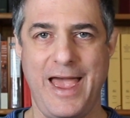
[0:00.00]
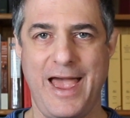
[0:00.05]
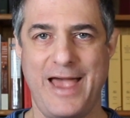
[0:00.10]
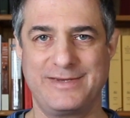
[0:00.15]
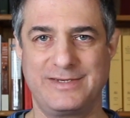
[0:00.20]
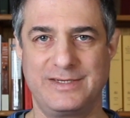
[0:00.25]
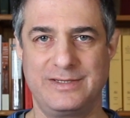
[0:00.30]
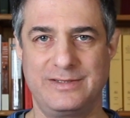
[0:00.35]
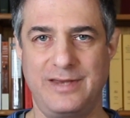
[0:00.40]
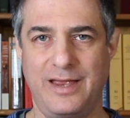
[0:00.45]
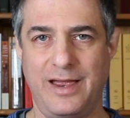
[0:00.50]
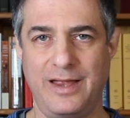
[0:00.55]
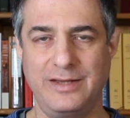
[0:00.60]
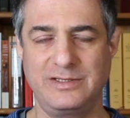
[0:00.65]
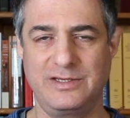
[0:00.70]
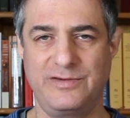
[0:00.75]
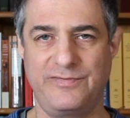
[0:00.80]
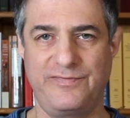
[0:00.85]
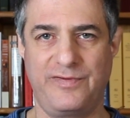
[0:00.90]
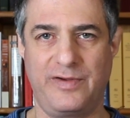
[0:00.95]
has
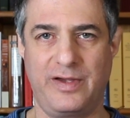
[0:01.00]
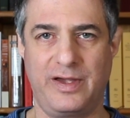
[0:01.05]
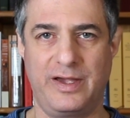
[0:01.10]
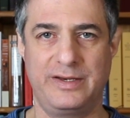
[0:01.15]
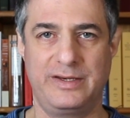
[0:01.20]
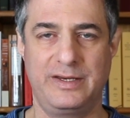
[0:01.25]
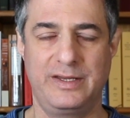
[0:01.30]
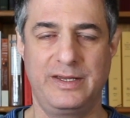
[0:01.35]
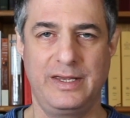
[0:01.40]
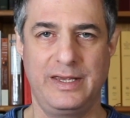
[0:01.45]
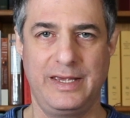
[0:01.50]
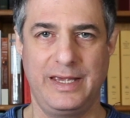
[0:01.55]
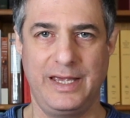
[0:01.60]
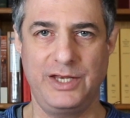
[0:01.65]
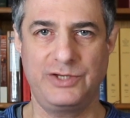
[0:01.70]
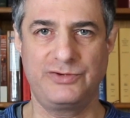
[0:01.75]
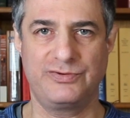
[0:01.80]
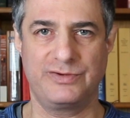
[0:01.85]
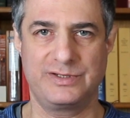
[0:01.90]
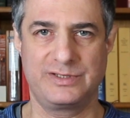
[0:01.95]
intensified
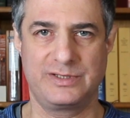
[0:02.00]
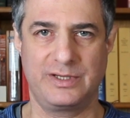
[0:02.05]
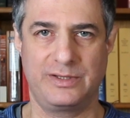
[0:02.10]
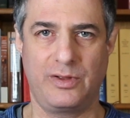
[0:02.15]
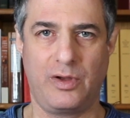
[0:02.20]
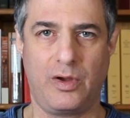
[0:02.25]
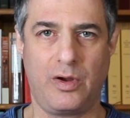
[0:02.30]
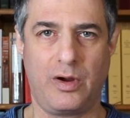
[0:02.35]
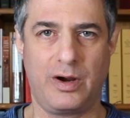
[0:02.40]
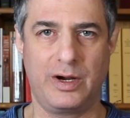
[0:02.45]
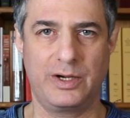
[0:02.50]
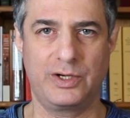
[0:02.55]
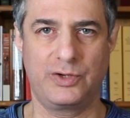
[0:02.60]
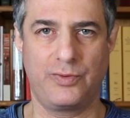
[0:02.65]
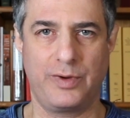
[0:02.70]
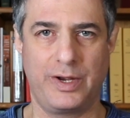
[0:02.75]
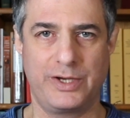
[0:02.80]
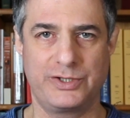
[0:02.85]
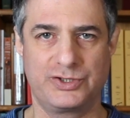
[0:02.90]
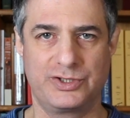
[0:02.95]
interest in the hard
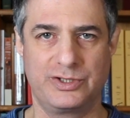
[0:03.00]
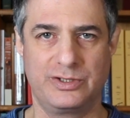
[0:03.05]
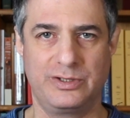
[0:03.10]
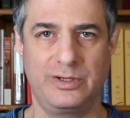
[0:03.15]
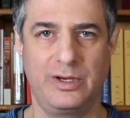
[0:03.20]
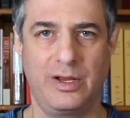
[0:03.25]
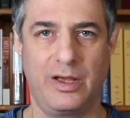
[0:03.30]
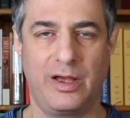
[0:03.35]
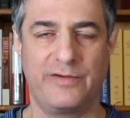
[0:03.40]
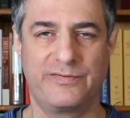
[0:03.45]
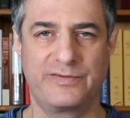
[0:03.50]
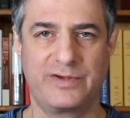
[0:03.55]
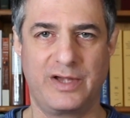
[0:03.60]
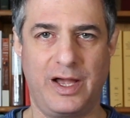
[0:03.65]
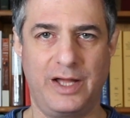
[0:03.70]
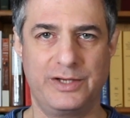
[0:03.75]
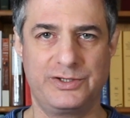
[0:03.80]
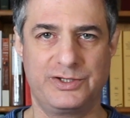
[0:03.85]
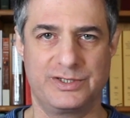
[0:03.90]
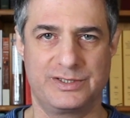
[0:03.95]
question of
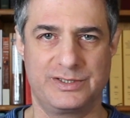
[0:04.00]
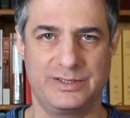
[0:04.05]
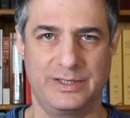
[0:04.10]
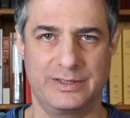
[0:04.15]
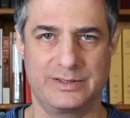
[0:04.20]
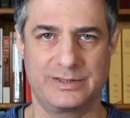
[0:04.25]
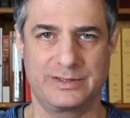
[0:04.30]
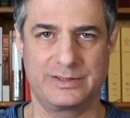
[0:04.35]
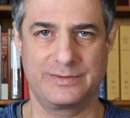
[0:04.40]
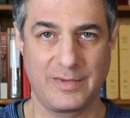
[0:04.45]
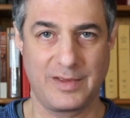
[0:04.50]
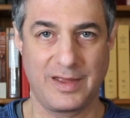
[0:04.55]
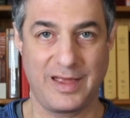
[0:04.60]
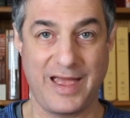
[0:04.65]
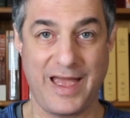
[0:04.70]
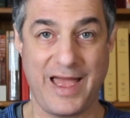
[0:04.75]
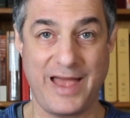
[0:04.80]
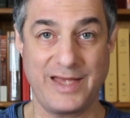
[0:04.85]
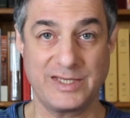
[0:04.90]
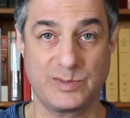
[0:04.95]
consciousness,
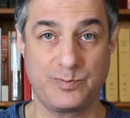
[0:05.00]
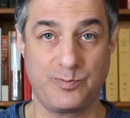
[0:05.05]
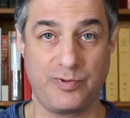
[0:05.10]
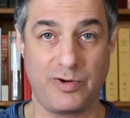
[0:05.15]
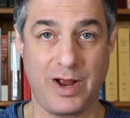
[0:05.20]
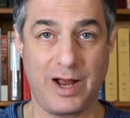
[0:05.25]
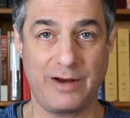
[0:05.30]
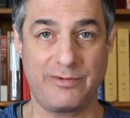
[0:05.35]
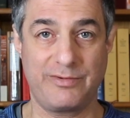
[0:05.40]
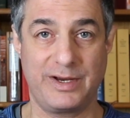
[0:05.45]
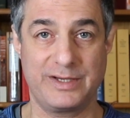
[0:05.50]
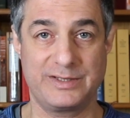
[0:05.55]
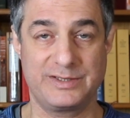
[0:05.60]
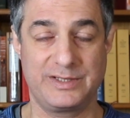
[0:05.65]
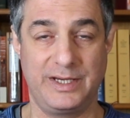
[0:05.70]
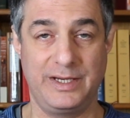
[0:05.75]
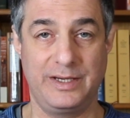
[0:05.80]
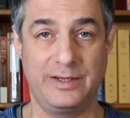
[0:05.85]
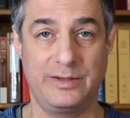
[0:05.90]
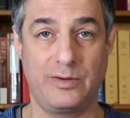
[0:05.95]
as
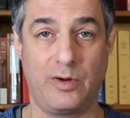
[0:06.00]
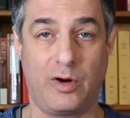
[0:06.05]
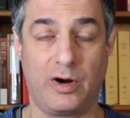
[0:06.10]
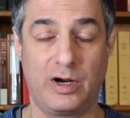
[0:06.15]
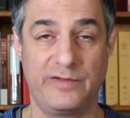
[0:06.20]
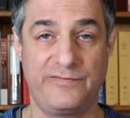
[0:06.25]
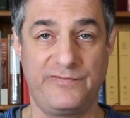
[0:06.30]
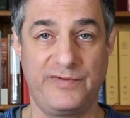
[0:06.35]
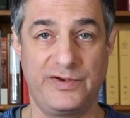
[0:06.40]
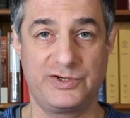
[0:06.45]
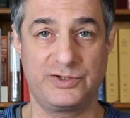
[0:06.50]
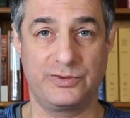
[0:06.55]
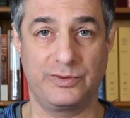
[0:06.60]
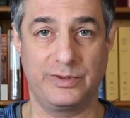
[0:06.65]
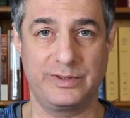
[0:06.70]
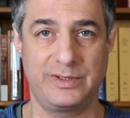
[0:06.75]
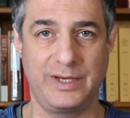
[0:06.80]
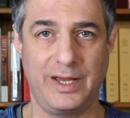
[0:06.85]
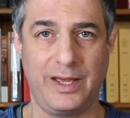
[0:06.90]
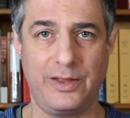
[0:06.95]
progress in
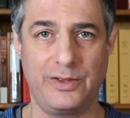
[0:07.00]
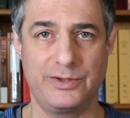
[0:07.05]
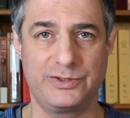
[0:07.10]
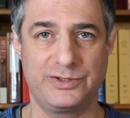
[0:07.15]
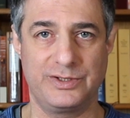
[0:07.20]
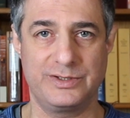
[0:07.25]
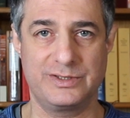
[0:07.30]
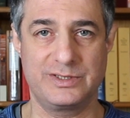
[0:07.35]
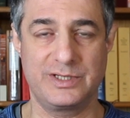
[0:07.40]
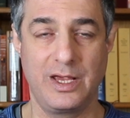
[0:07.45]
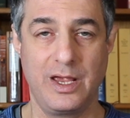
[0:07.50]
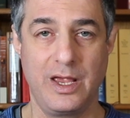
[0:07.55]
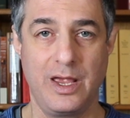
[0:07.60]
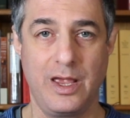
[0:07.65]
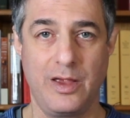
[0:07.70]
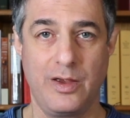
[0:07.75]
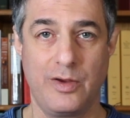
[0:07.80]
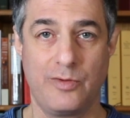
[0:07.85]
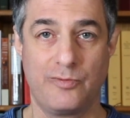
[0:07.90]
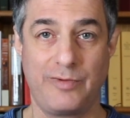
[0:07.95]
artificial intelligence
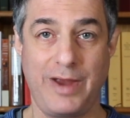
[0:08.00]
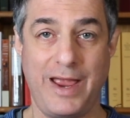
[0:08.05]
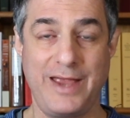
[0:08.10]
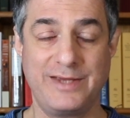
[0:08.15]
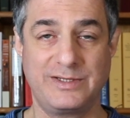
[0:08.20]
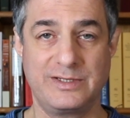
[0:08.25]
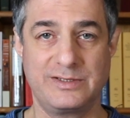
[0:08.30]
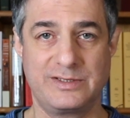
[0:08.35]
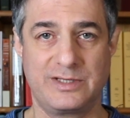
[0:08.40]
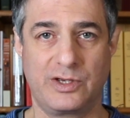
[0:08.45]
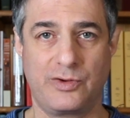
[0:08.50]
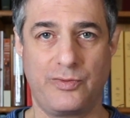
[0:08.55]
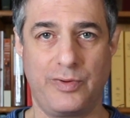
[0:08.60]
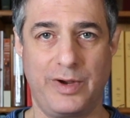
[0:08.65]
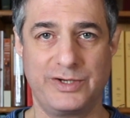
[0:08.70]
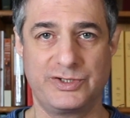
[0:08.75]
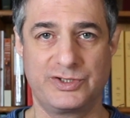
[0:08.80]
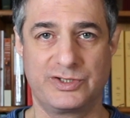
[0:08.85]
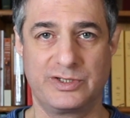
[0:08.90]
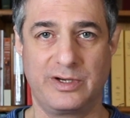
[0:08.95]
raises the
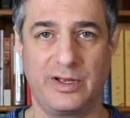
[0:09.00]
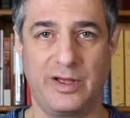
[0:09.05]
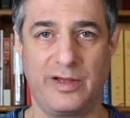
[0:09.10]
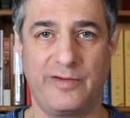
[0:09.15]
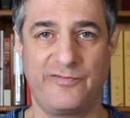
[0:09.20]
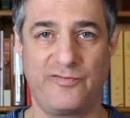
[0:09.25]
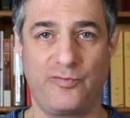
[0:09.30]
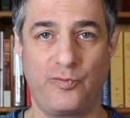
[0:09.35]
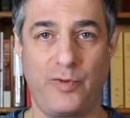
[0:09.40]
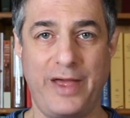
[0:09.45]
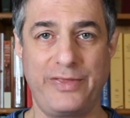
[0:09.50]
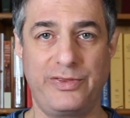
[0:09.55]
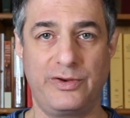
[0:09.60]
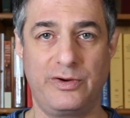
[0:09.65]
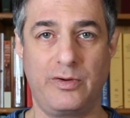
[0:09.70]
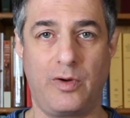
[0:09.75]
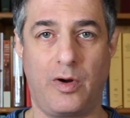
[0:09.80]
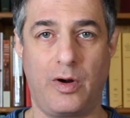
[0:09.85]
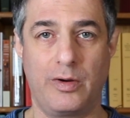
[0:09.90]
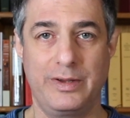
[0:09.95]
question of
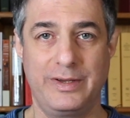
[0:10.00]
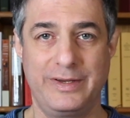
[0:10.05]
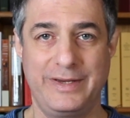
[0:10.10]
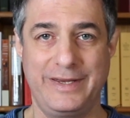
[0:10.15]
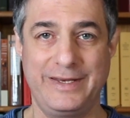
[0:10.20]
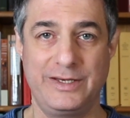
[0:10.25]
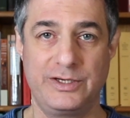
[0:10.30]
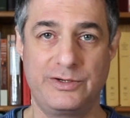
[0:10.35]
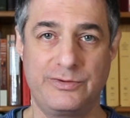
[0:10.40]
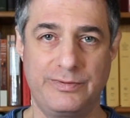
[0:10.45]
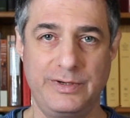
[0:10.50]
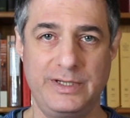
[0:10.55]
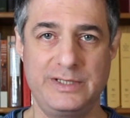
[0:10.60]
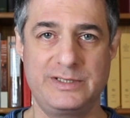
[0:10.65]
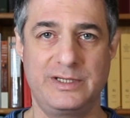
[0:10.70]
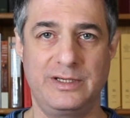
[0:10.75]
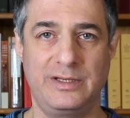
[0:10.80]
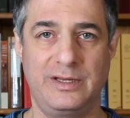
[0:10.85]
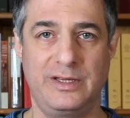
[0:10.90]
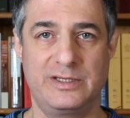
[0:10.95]
whether
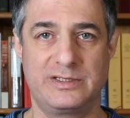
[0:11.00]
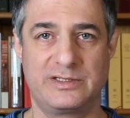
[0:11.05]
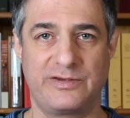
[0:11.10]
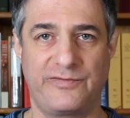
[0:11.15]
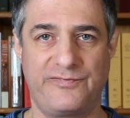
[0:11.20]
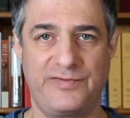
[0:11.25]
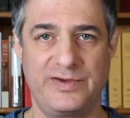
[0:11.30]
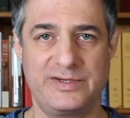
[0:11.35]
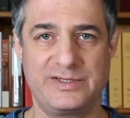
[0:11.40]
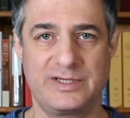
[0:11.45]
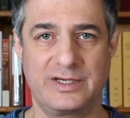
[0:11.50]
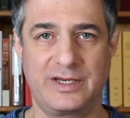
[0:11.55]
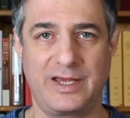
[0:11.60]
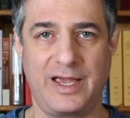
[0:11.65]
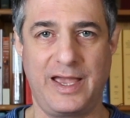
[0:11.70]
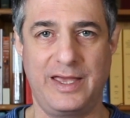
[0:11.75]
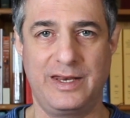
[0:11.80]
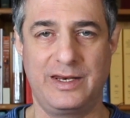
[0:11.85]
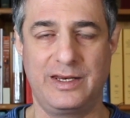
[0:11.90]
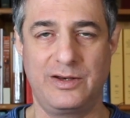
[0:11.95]
increasingly
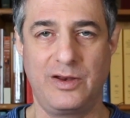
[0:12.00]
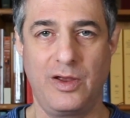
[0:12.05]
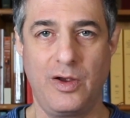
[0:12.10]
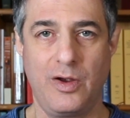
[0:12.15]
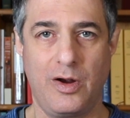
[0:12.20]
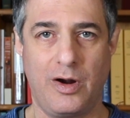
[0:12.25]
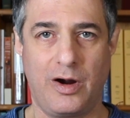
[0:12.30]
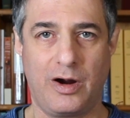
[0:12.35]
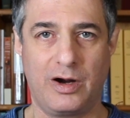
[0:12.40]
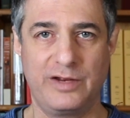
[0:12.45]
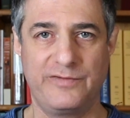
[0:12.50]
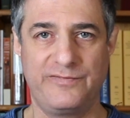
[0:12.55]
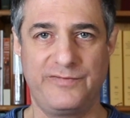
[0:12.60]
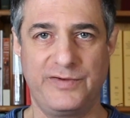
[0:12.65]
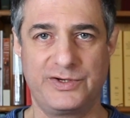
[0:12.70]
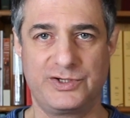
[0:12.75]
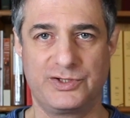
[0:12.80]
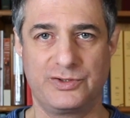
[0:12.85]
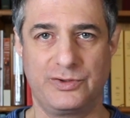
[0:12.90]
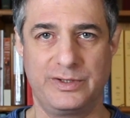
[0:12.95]
sophisticated
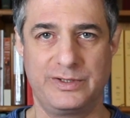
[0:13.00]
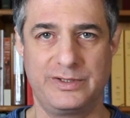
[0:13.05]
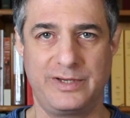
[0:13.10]
artificial